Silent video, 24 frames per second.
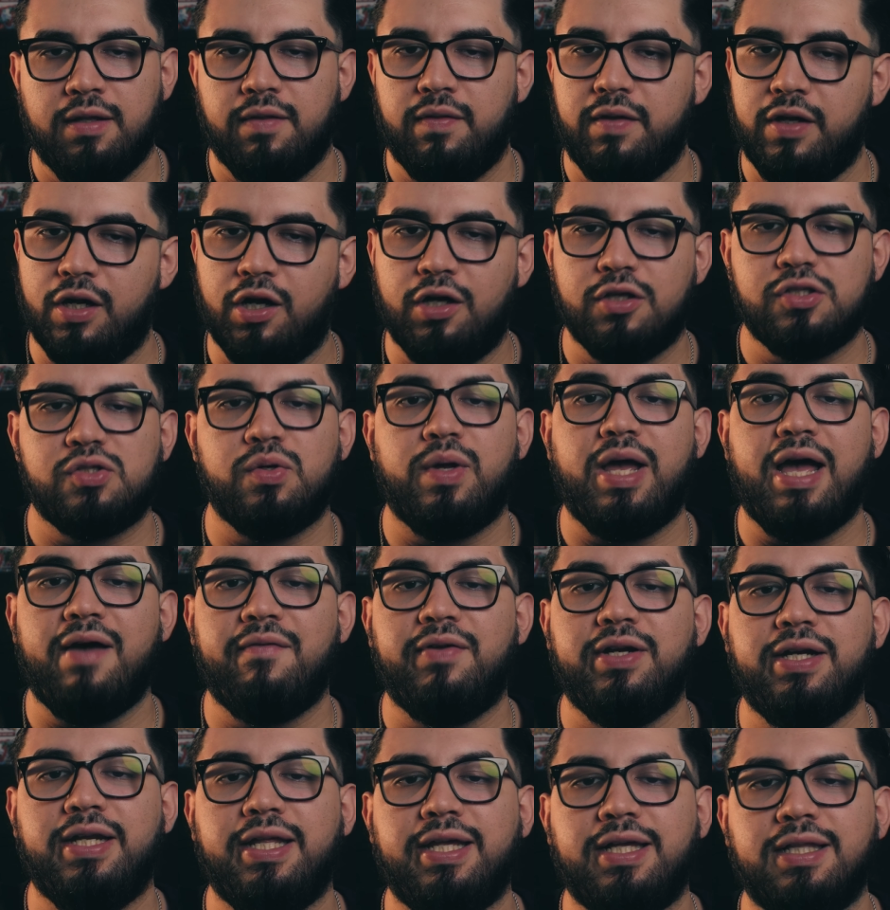They also have
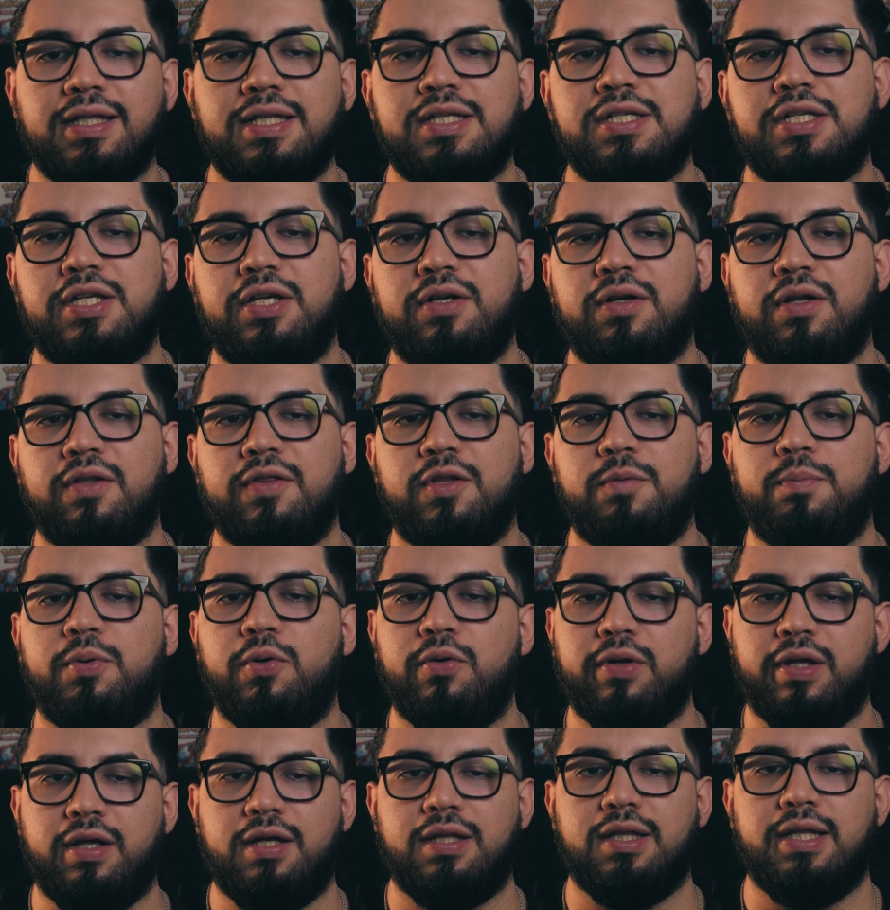it in English here on the
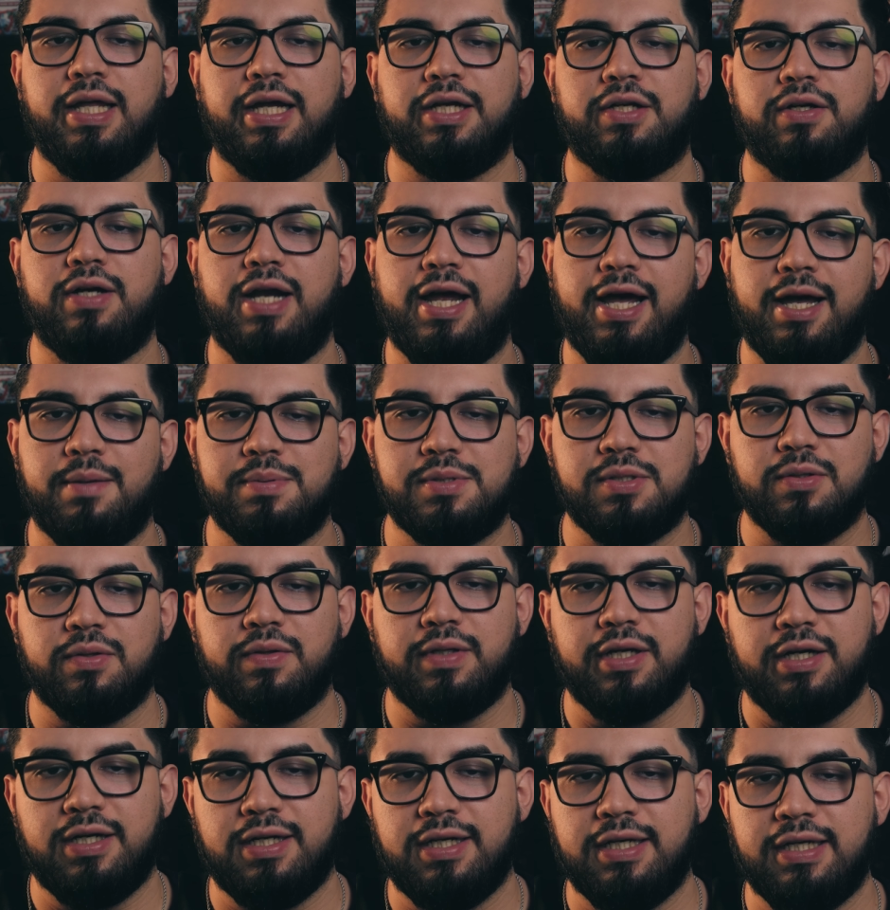Poke Collector app, so
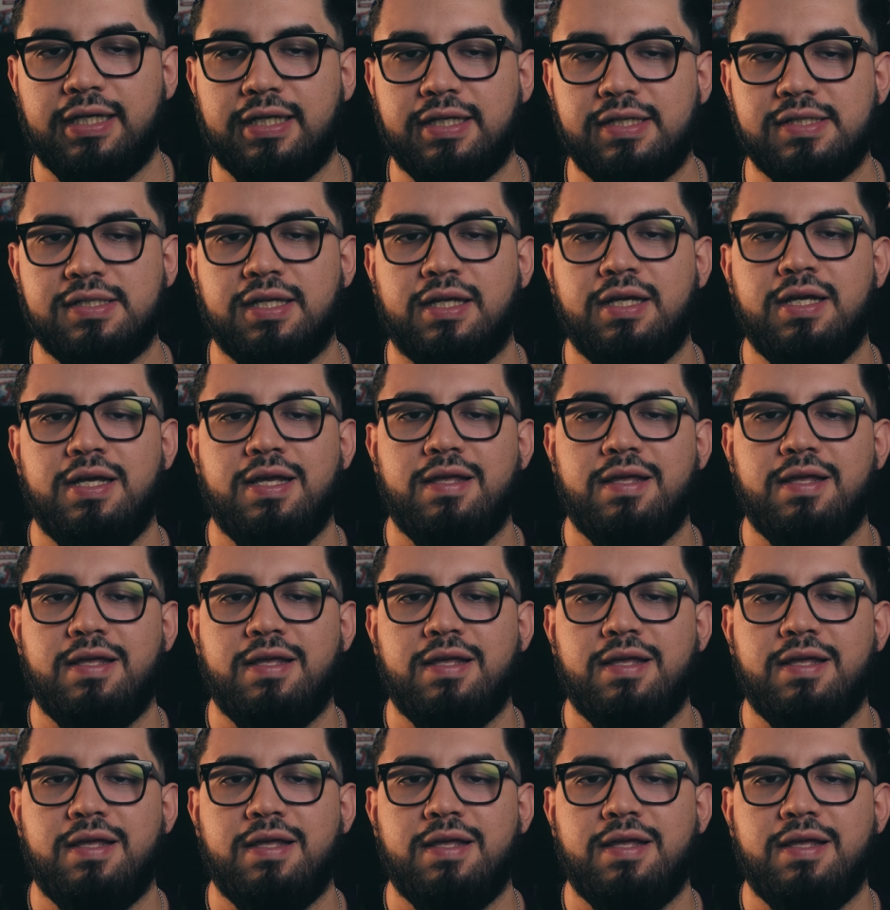there it is.